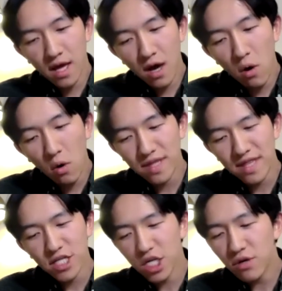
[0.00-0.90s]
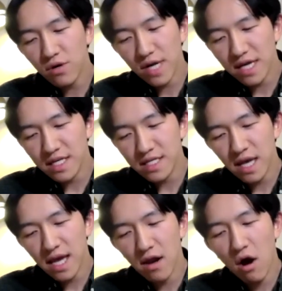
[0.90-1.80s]
holding that gender is
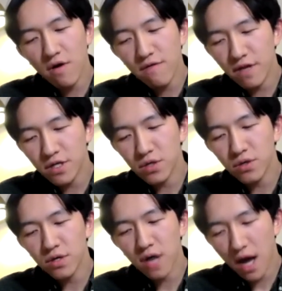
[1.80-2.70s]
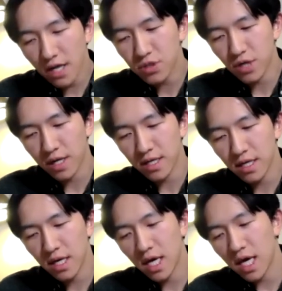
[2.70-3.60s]
an artificial construct.
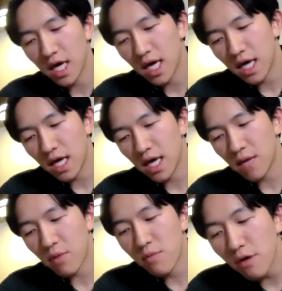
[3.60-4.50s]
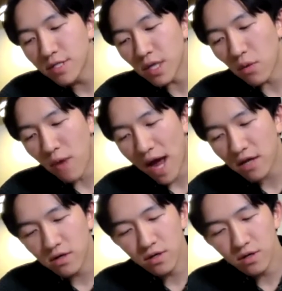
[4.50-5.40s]
It promotes a
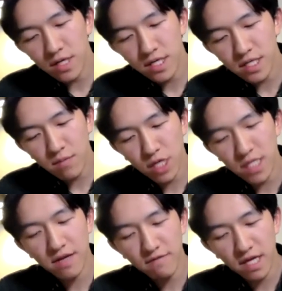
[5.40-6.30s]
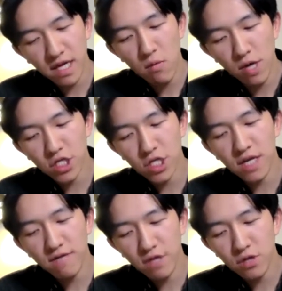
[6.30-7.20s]
radical subjectivity in which
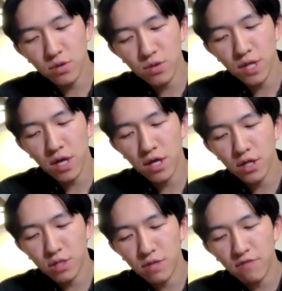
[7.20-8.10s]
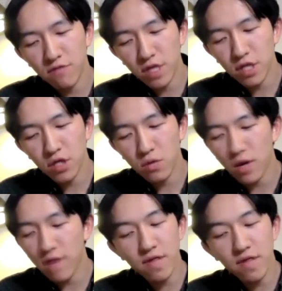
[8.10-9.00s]
individuals should be free to do
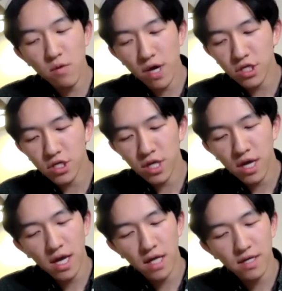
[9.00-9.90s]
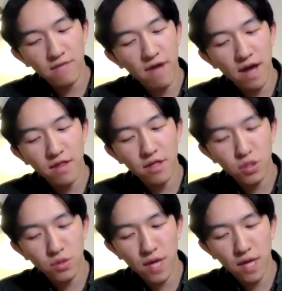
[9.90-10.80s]
whatever they wish and to define the
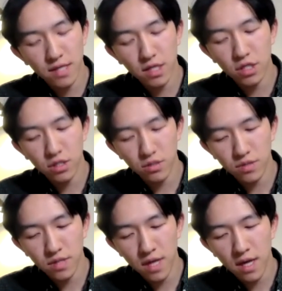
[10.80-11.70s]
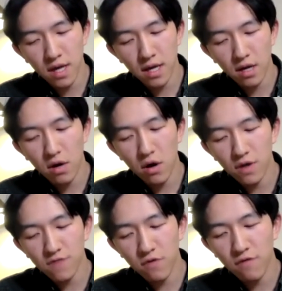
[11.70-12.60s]
truth as they choose, yet it
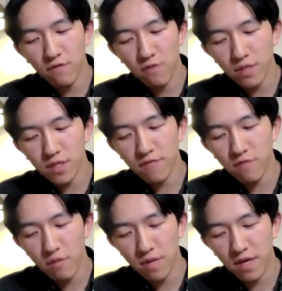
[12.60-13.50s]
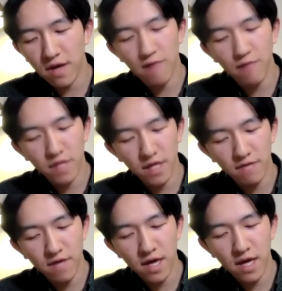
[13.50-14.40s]
calls for enforced conformity of belief
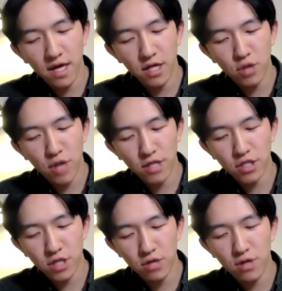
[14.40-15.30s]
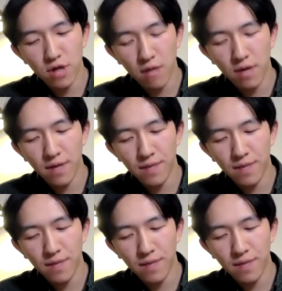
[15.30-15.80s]
in transgender dogma.